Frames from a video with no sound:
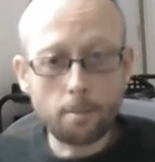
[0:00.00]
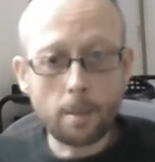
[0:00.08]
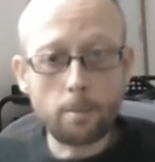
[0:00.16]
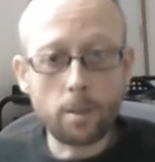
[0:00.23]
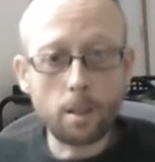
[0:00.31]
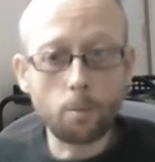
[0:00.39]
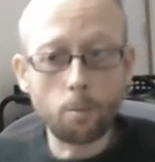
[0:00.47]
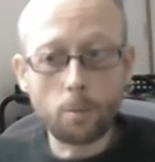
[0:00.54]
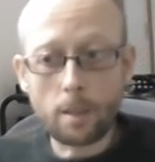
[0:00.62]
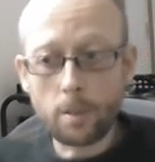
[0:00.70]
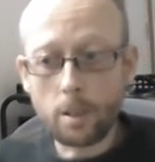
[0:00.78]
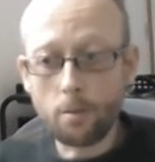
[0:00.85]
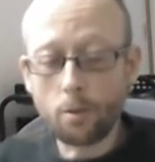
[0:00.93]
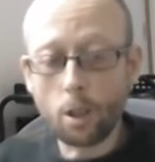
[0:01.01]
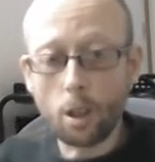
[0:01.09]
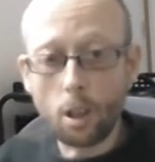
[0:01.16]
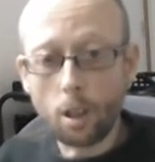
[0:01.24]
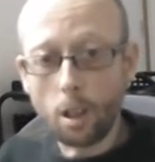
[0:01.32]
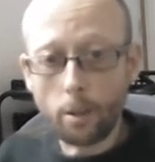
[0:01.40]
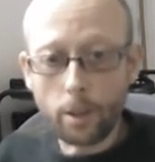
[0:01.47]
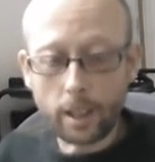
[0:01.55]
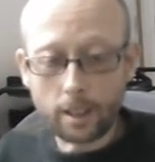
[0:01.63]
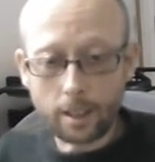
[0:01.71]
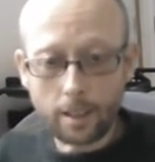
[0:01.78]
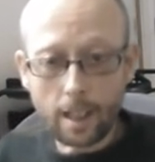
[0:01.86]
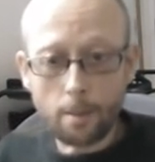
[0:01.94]
Maybe you've got a lot of
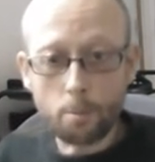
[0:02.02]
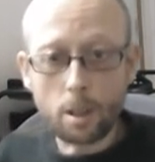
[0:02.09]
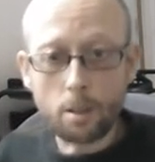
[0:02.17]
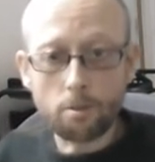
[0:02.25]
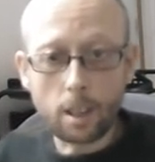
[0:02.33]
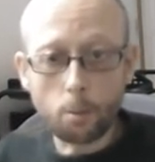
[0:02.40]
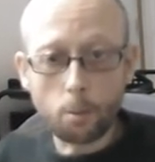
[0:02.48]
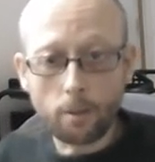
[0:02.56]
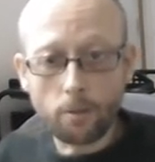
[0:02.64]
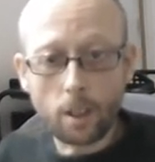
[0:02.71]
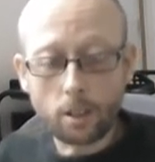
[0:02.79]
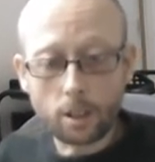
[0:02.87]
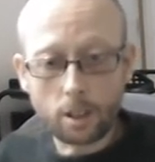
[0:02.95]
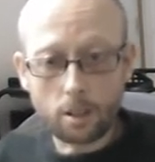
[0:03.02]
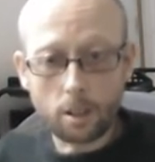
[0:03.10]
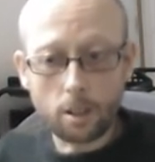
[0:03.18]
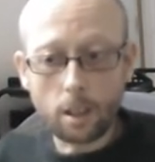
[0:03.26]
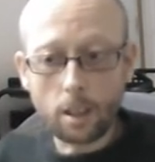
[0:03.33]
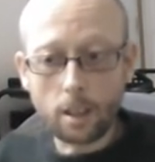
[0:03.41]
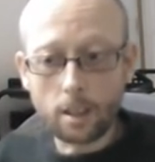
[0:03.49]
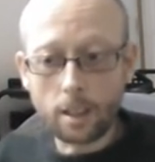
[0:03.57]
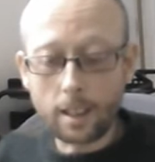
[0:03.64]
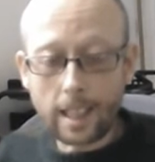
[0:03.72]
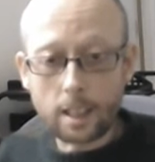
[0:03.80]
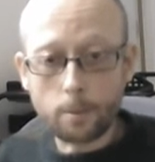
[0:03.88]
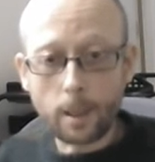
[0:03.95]
things like that, but you really want to focus on the
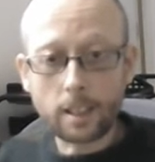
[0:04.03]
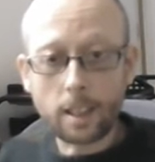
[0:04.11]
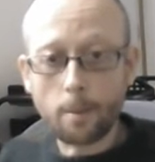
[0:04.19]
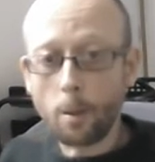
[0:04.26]
database.